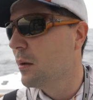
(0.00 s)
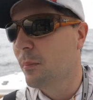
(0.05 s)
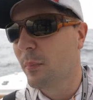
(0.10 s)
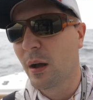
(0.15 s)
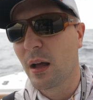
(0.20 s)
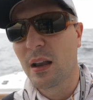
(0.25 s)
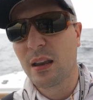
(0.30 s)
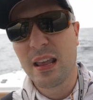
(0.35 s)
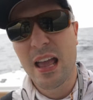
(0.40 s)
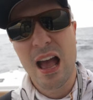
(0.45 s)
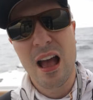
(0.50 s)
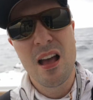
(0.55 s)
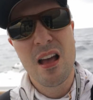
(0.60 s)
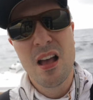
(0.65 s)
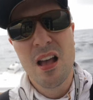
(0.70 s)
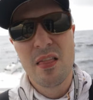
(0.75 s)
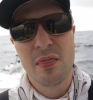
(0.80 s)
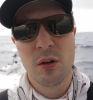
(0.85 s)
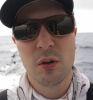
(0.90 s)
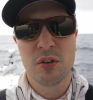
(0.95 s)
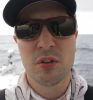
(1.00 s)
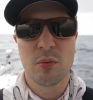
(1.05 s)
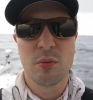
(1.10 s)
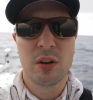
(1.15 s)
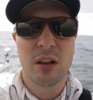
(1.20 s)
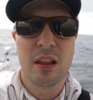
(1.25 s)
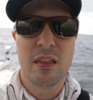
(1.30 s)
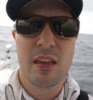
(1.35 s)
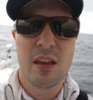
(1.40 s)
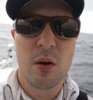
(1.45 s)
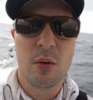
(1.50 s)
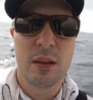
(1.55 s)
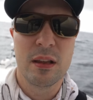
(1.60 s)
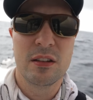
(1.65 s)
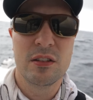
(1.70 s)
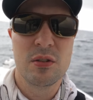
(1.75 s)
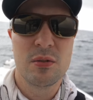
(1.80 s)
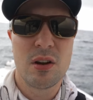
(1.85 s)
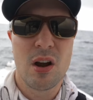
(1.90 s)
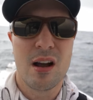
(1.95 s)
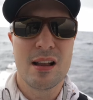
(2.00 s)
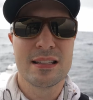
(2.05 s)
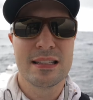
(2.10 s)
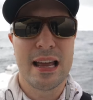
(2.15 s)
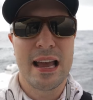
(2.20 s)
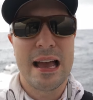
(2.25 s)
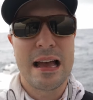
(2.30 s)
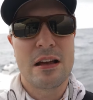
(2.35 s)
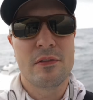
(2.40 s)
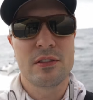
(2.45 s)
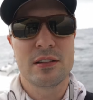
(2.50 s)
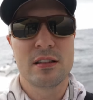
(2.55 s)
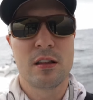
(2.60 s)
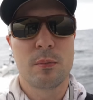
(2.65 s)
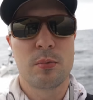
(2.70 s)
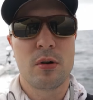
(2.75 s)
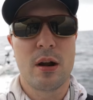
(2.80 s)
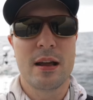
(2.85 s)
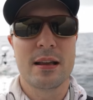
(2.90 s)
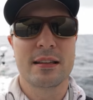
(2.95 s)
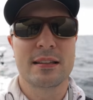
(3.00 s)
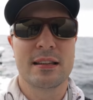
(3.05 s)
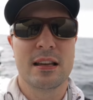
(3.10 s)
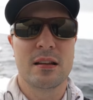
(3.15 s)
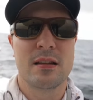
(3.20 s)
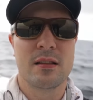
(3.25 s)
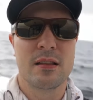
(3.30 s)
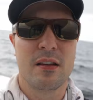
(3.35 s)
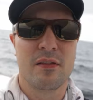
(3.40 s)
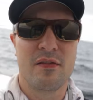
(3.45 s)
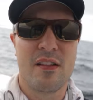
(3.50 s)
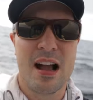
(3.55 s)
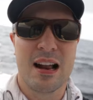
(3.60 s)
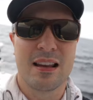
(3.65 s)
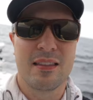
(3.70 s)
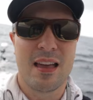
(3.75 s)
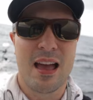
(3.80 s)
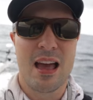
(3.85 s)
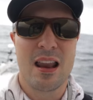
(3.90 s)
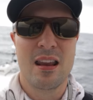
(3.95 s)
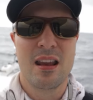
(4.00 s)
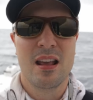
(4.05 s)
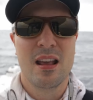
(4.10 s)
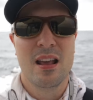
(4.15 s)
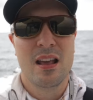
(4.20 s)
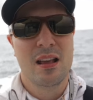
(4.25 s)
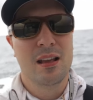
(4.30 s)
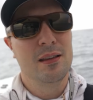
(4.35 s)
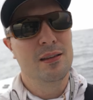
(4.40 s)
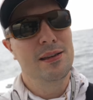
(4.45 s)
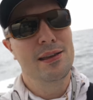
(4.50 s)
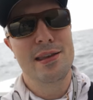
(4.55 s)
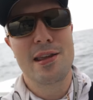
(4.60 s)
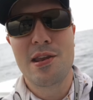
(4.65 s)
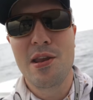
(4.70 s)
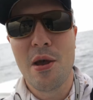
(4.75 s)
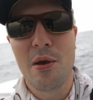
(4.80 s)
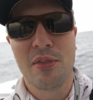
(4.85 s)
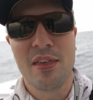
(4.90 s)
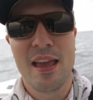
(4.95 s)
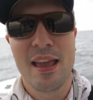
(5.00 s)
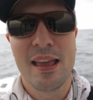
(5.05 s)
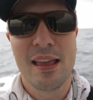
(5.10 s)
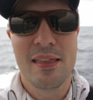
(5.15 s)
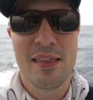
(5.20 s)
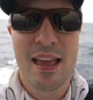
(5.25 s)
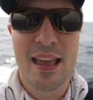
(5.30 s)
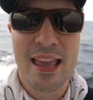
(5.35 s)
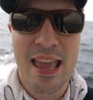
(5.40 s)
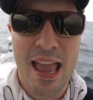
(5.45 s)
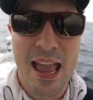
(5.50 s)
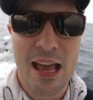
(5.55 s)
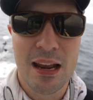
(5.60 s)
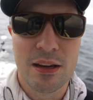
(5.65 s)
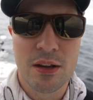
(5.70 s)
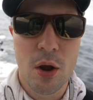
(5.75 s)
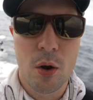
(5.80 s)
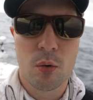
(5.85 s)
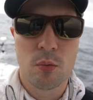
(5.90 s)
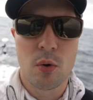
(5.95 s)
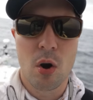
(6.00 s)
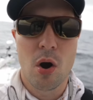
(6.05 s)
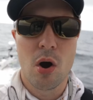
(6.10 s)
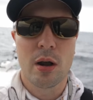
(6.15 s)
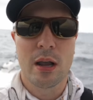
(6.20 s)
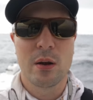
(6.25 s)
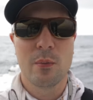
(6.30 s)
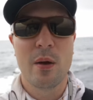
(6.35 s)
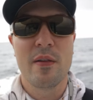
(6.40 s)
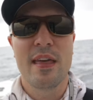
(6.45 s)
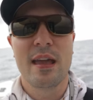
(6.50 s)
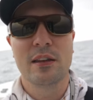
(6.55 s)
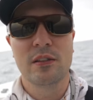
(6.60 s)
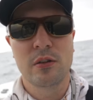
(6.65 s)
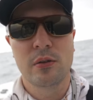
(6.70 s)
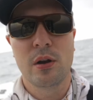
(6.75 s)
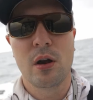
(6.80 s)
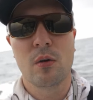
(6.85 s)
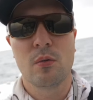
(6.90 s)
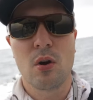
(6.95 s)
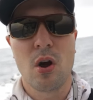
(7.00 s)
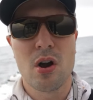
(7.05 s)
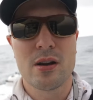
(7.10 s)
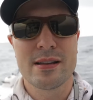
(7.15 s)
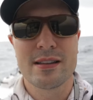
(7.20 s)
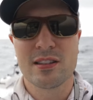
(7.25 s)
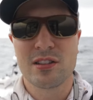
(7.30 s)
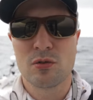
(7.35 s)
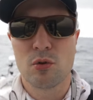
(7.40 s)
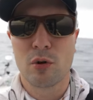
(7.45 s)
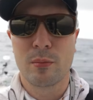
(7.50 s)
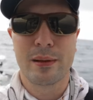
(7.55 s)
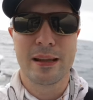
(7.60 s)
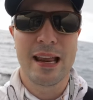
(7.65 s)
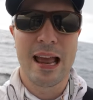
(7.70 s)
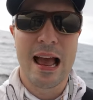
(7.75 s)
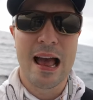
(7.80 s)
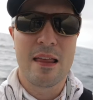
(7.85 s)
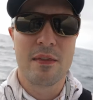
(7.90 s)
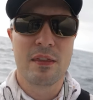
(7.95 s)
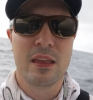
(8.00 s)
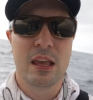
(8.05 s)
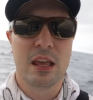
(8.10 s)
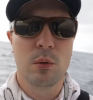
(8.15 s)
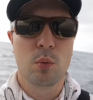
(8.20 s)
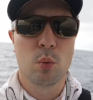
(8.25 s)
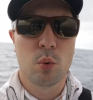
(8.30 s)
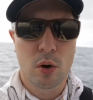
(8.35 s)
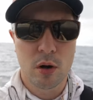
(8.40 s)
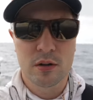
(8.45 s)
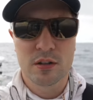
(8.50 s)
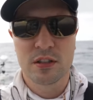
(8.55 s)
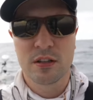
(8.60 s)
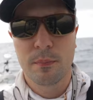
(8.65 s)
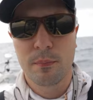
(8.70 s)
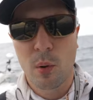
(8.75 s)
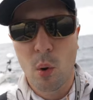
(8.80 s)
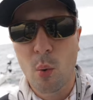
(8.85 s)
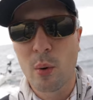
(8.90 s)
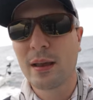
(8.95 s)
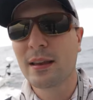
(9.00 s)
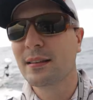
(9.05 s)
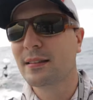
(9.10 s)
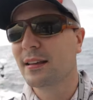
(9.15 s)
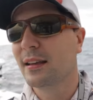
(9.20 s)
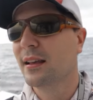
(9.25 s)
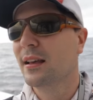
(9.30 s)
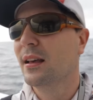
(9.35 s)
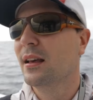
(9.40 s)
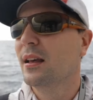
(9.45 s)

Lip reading: But yeah, those are really the only two cons I have, is the price and the fact that, you know, they can go wrong, and when they do go wrong, it's normally at the worst point.